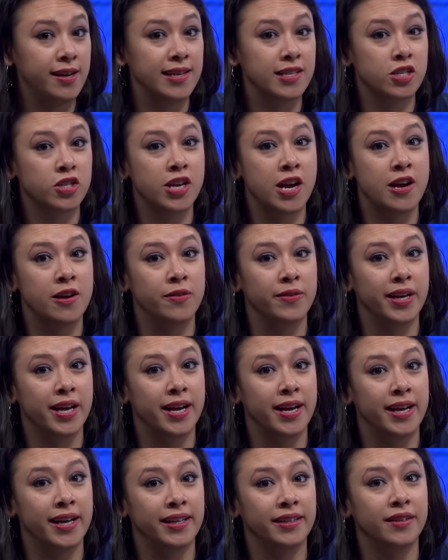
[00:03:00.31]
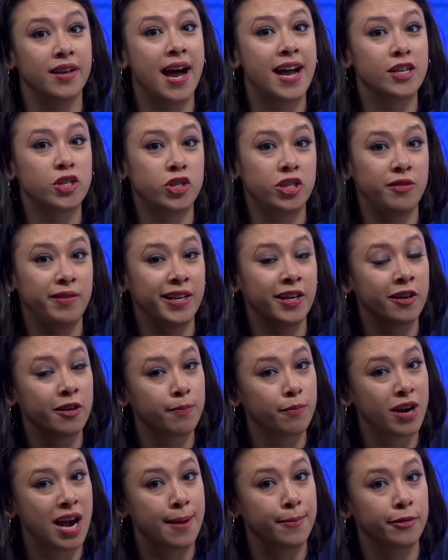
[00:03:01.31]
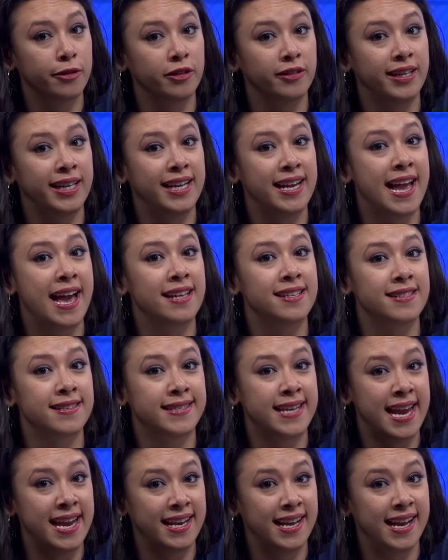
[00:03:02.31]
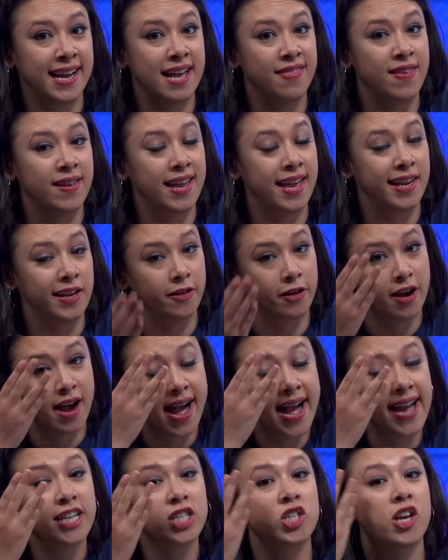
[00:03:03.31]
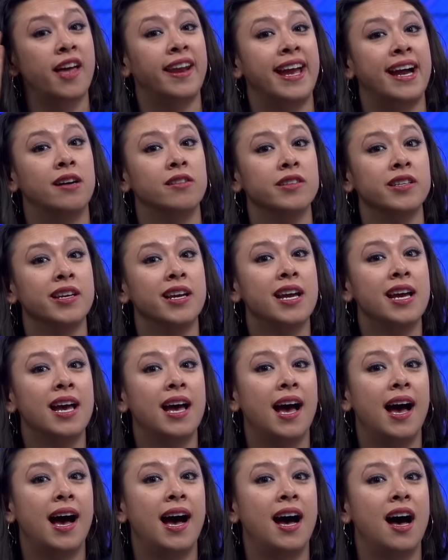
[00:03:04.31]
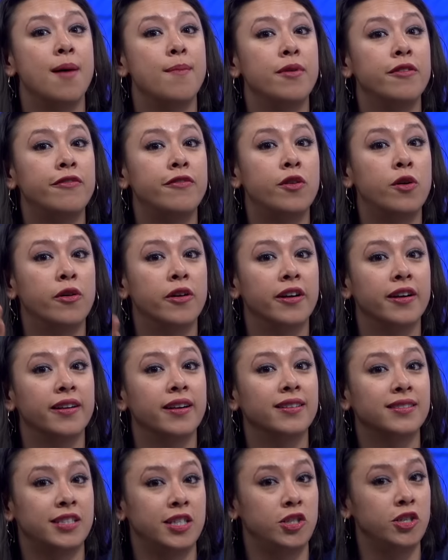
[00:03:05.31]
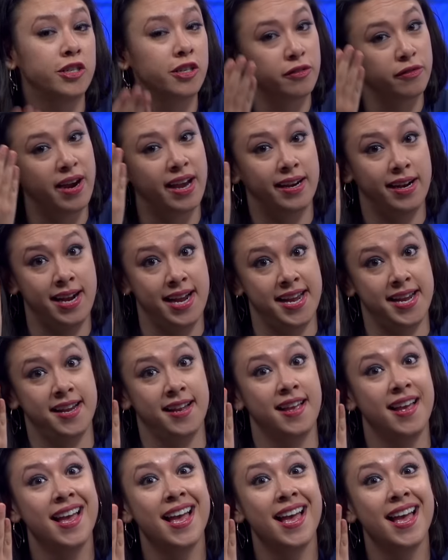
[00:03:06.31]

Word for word: is shown uh, not shooting her properly, hesitating, and then getting her eye shot out uh, before she took her right eye.